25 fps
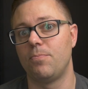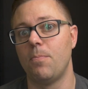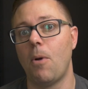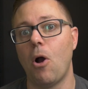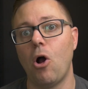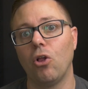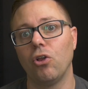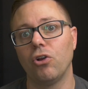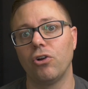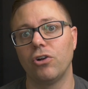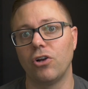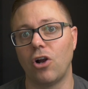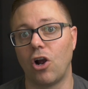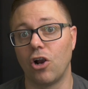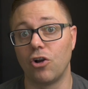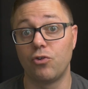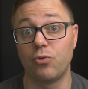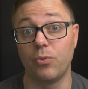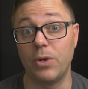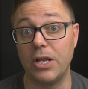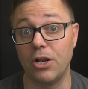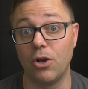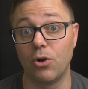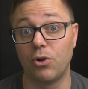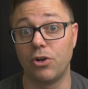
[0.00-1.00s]
smaller
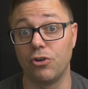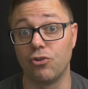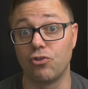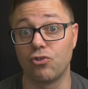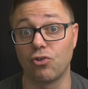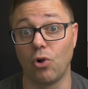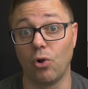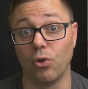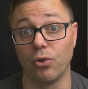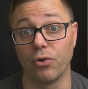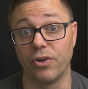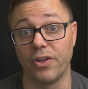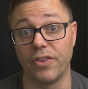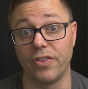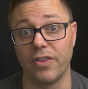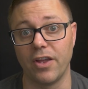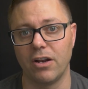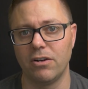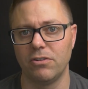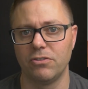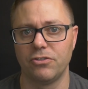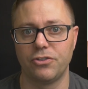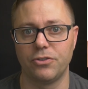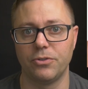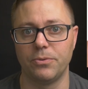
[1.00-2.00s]
Arduino controller in
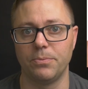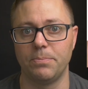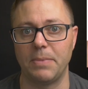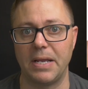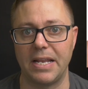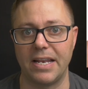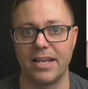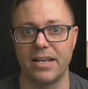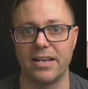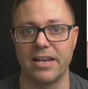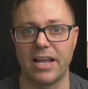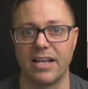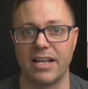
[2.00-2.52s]
there, so it made it